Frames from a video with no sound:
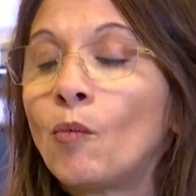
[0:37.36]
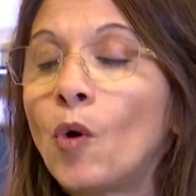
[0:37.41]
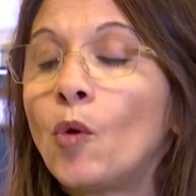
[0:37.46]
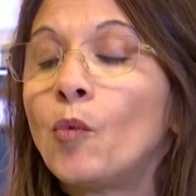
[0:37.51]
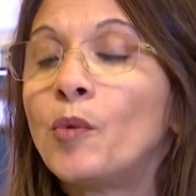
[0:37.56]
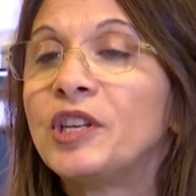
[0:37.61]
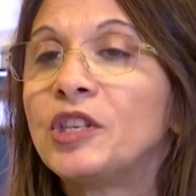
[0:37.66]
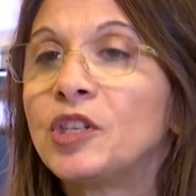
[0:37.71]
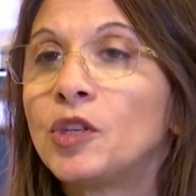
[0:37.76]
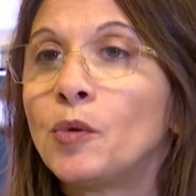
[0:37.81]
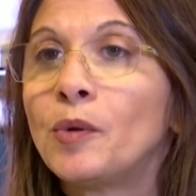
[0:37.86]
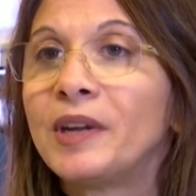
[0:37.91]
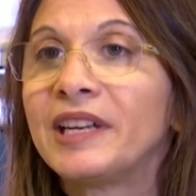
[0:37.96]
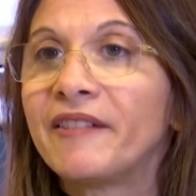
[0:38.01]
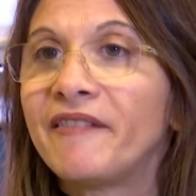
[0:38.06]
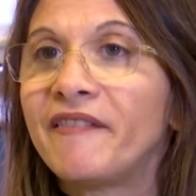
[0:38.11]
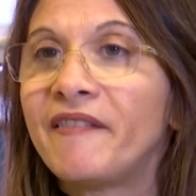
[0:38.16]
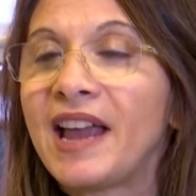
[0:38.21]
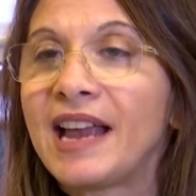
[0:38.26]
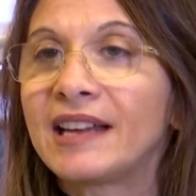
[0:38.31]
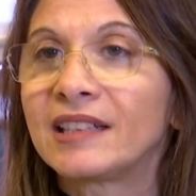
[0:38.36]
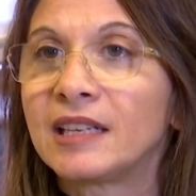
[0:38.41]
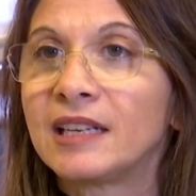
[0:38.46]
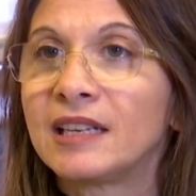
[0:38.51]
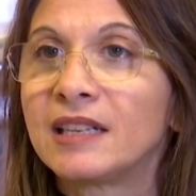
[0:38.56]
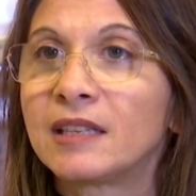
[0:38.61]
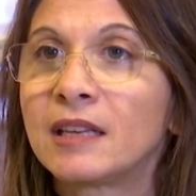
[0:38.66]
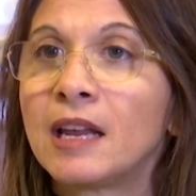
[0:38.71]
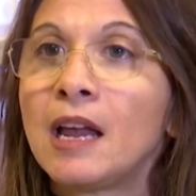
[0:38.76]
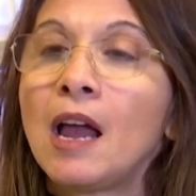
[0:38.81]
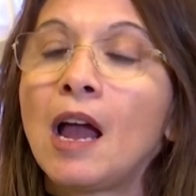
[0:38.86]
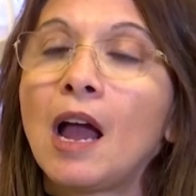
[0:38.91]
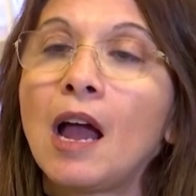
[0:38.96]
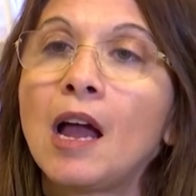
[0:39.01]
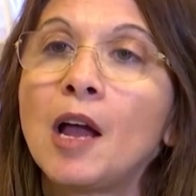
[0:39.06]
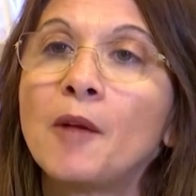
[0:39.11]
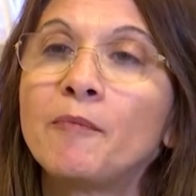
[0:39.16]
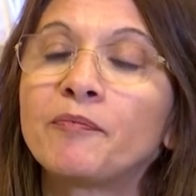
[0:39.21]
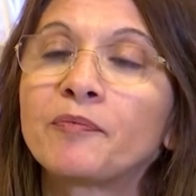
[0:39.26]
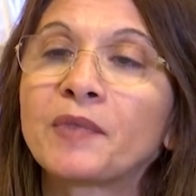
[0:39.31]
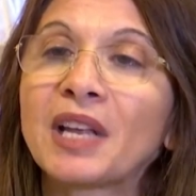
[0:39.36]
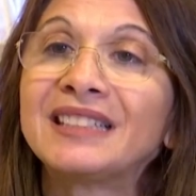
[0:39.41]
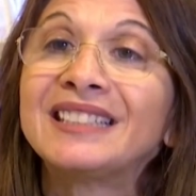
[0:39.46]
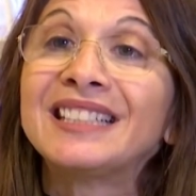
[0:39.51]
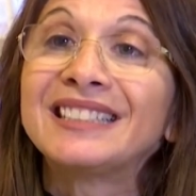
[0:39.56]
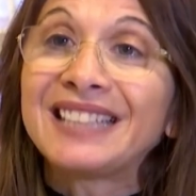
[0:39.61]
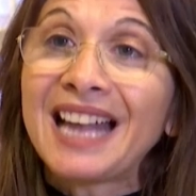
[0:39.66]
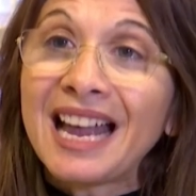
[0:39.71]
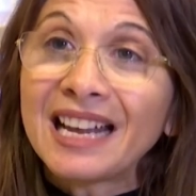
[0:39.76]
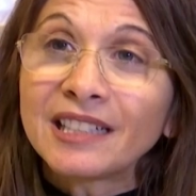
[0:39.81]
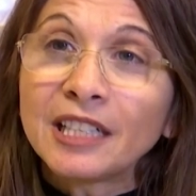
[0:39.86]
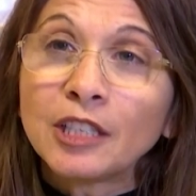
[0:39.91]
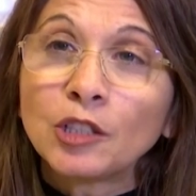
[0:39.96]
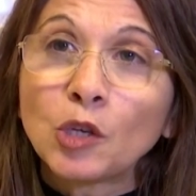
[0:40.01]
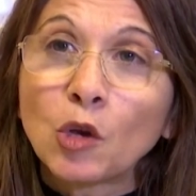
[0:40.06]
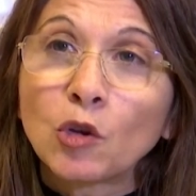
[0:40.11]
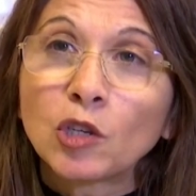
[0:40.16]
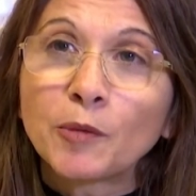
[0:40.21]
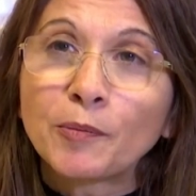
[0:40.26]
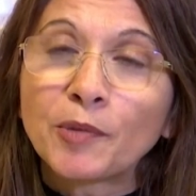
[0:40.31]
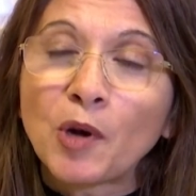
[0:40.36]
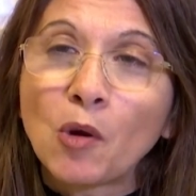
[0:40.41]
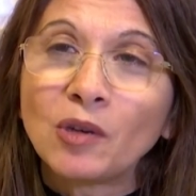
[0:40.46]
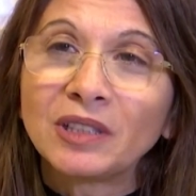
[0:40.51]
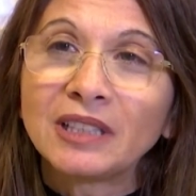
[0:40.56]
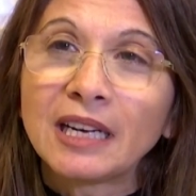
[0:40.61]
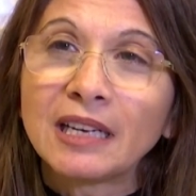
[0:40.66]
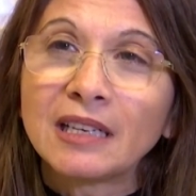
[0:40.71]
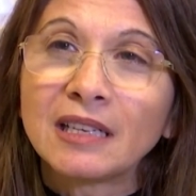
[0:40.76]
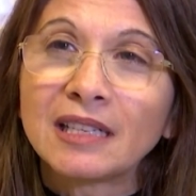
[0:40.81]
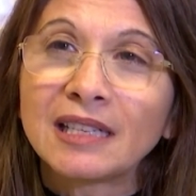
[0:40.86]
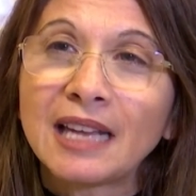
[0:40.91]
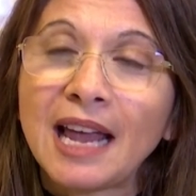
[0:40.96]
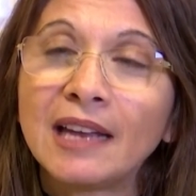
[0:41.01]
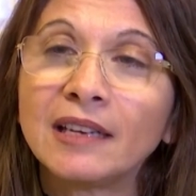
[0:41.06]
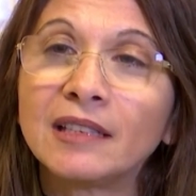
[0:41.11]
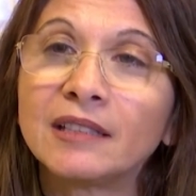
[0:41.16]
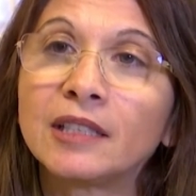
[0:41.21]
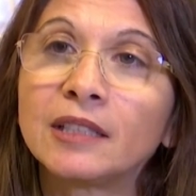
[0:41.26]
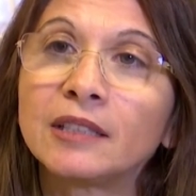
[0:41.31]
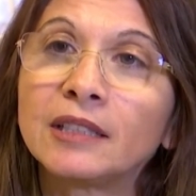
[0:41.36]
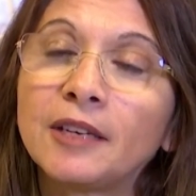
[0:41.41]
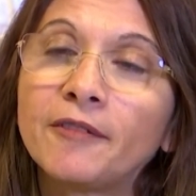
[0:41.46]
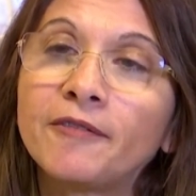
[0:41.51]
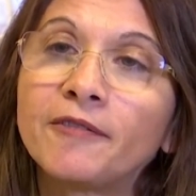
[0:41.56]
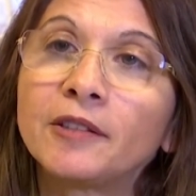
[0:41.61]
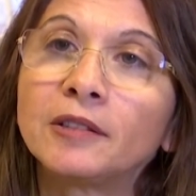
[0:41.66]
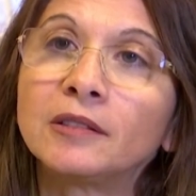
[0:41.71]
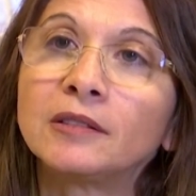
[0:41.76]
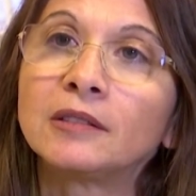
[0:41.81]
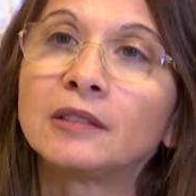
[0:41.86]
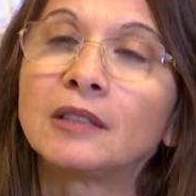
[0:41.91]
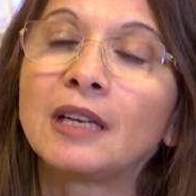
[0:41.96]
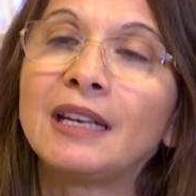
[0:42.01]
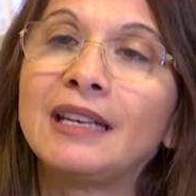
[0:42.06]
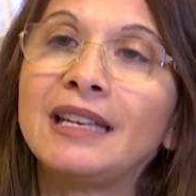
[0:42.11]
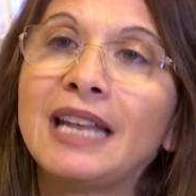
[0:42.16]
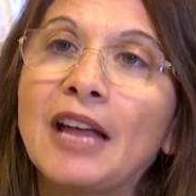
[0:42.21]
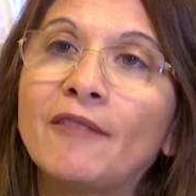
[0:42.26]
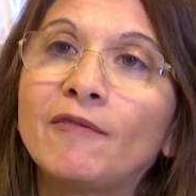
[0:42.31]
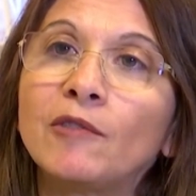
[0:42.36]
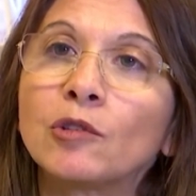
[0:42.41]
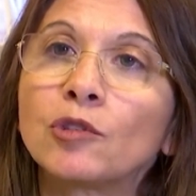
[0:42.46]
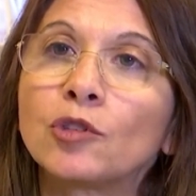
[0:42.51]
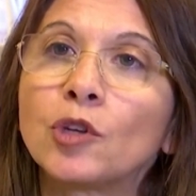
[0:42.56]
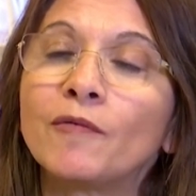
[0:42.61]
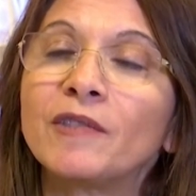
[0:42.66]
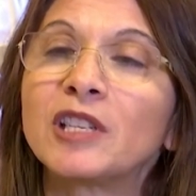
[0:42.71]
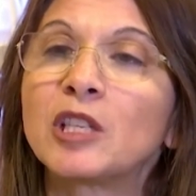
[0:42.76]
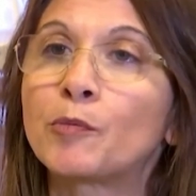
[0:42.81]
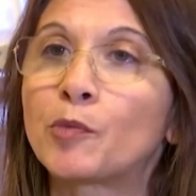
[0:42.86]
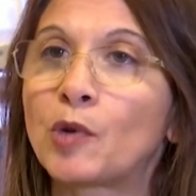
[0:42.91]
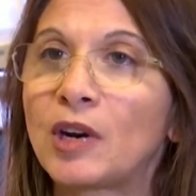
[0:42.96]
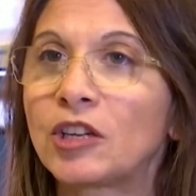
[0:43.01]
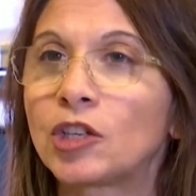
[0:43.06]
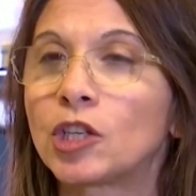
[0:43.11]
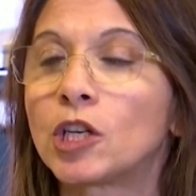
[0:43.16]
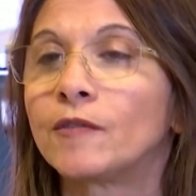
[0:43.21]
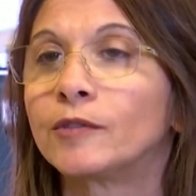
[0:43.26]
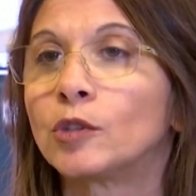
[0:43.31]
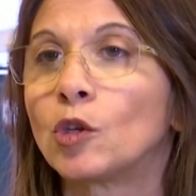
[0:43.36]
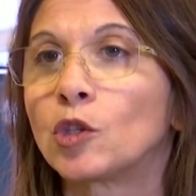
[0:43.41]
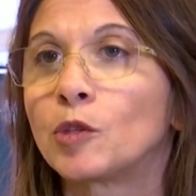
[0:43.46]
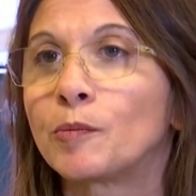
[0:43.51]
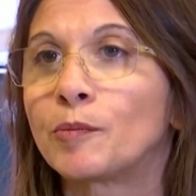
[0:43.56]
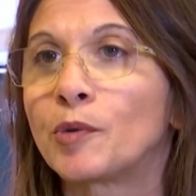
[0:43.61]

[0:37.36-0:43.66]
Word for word: What we do, in effect, is um, detecting those proteins and the different levels of expression of those